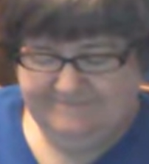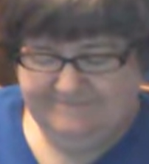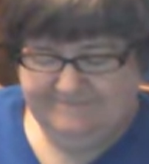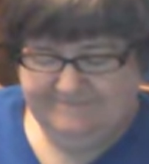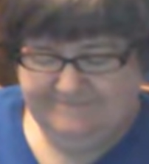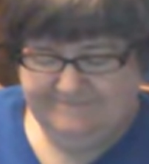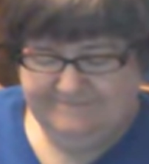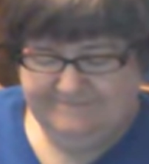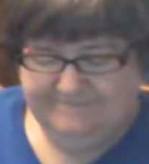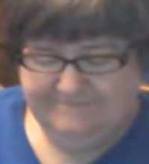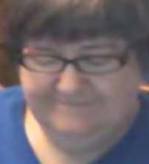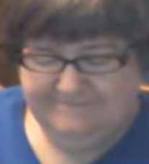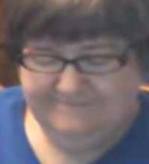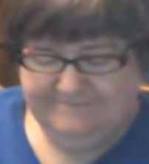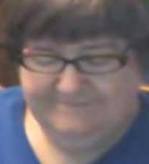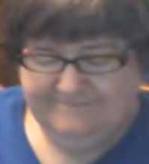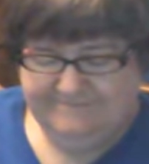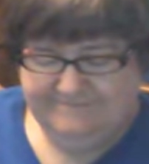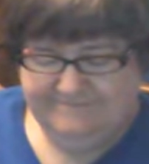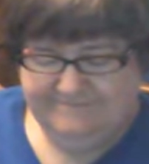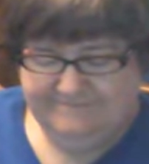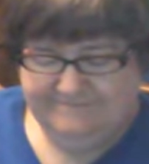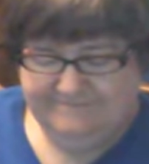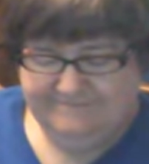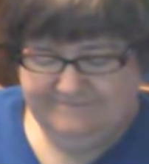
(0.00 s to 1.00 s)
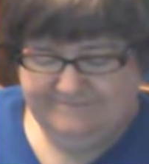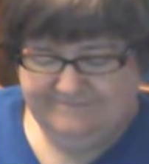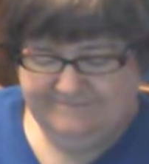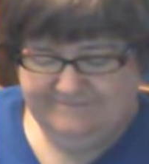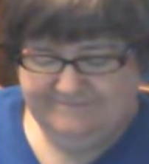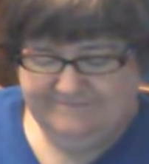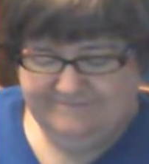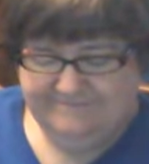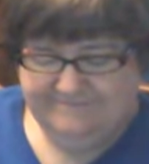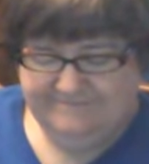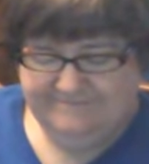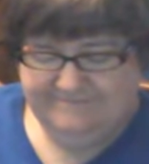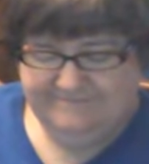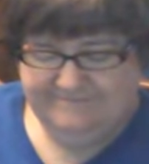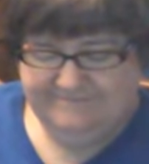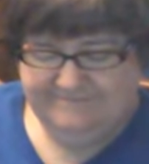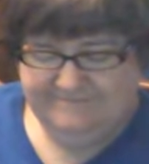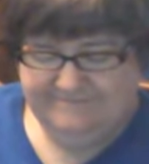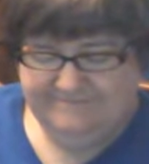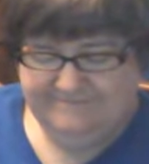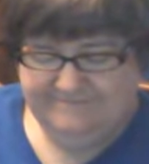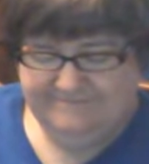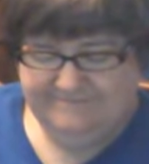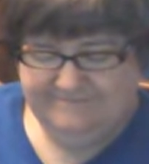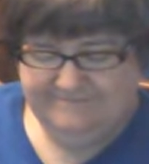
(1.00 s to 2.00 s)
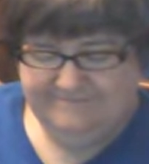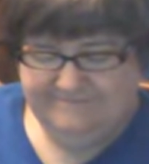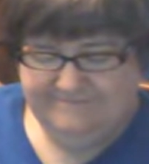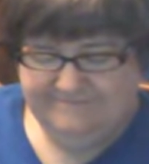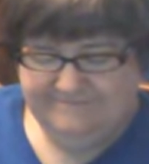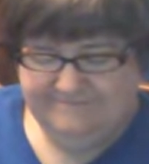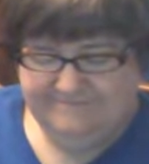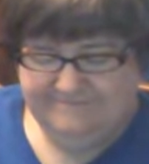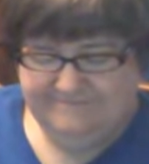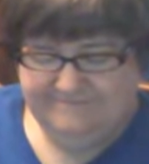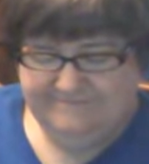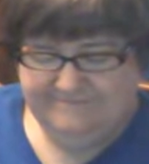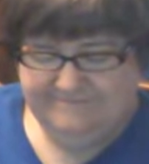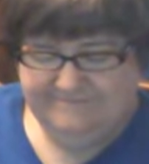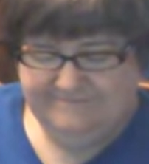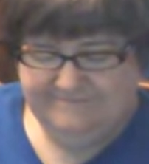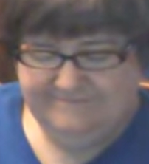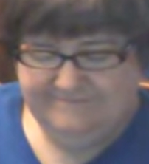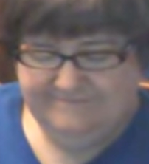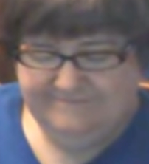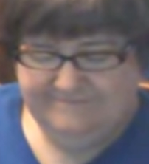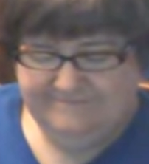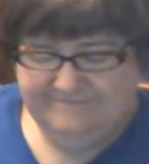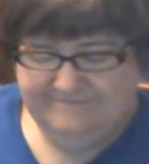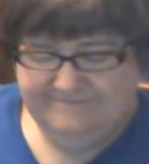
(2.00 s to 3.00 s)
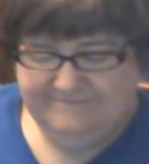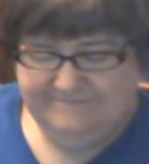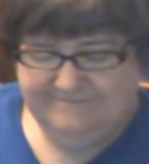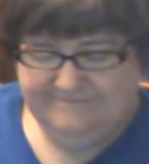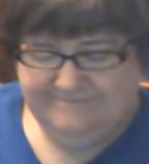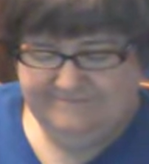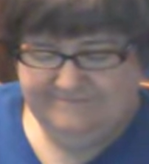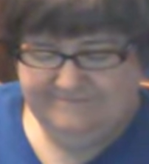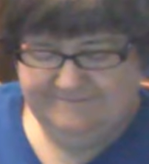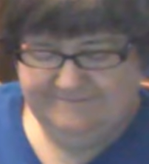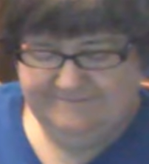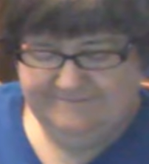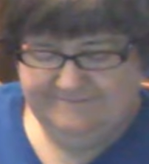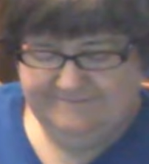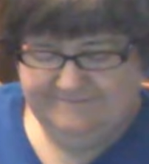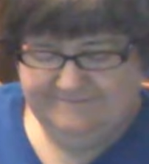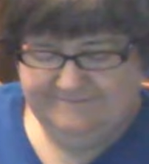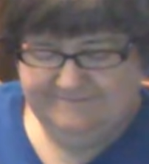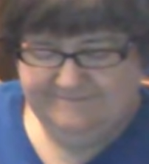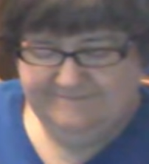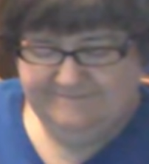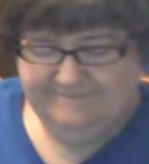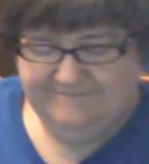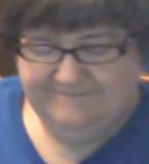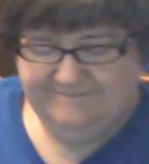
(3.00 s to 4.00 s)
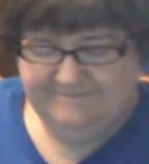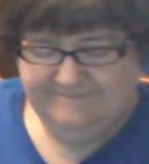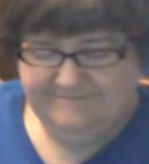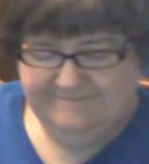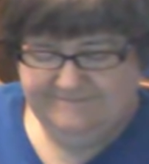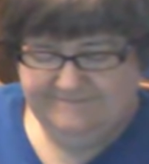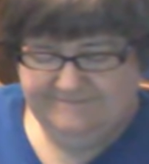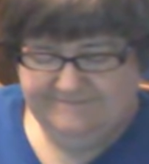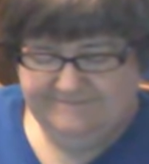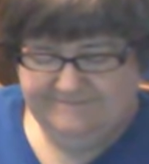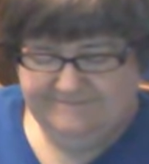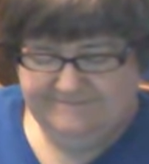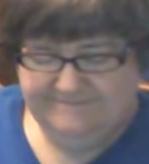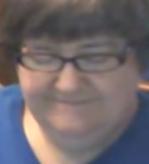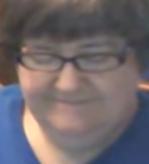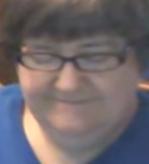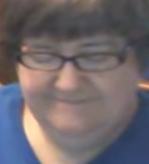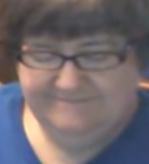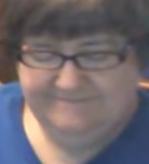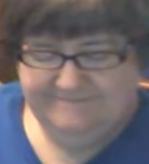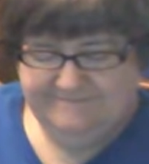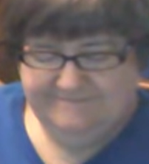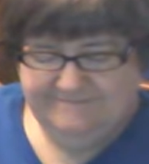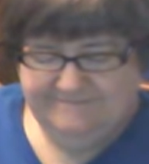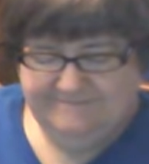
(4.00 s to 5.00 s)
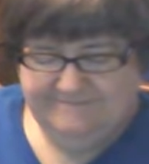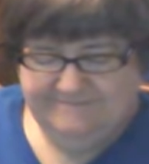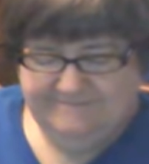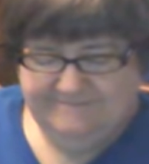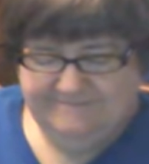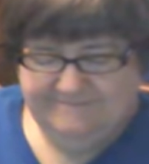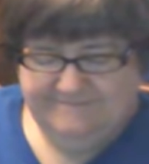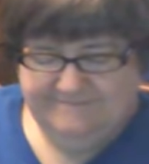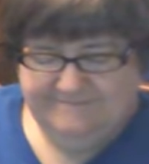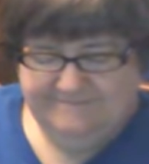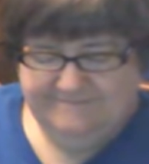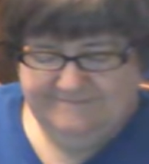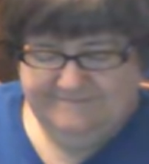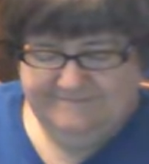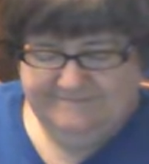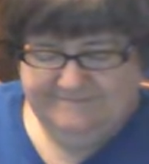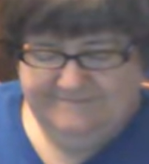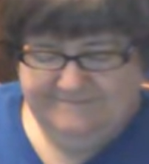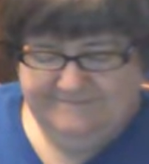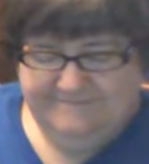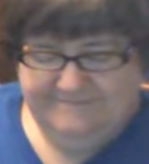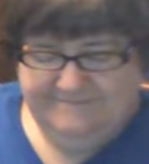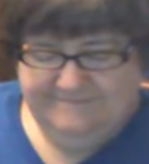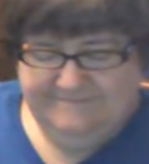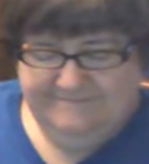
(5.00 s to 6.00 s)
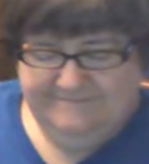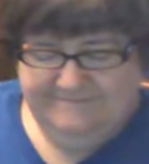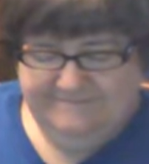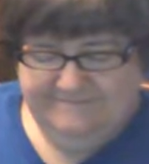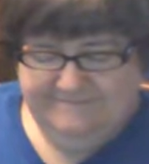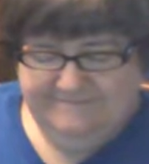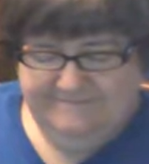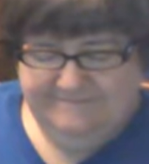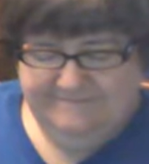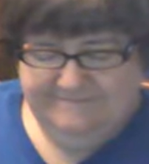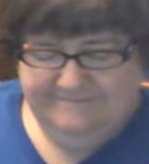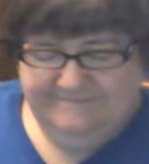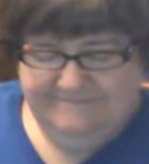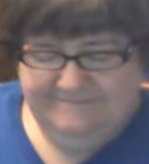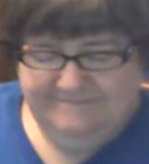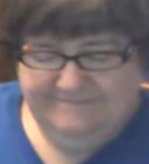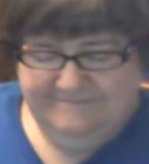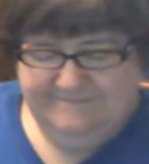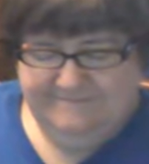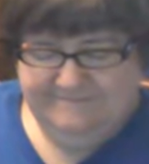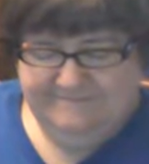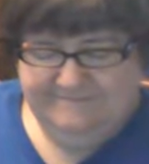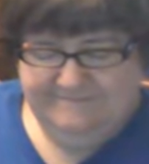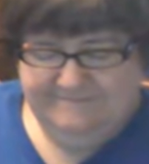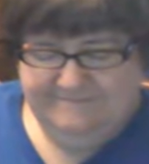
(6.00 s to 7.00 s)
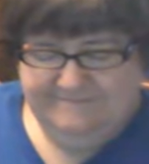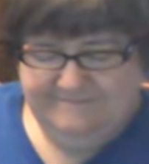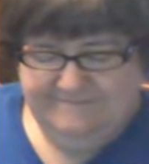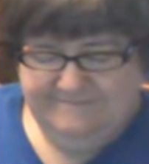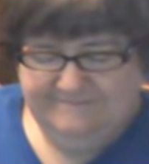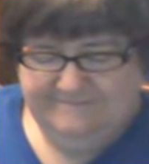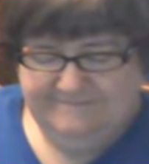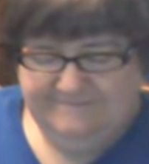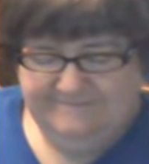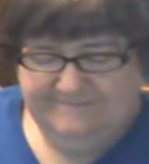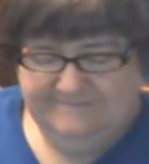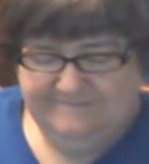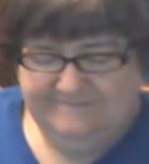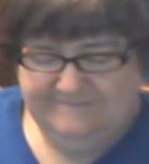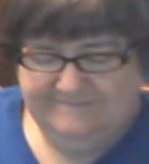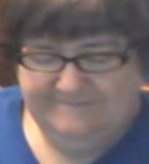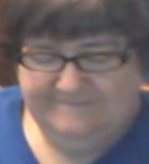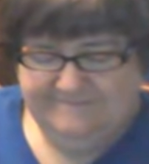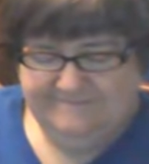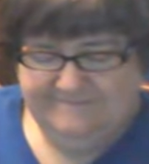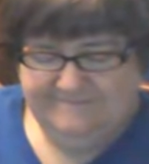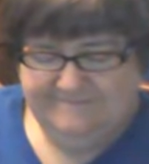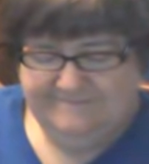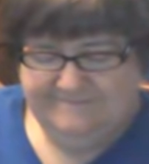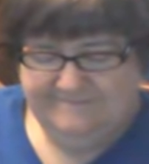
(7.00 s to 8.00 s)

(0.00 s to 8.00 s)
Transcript: No words are spoken by the person on screen.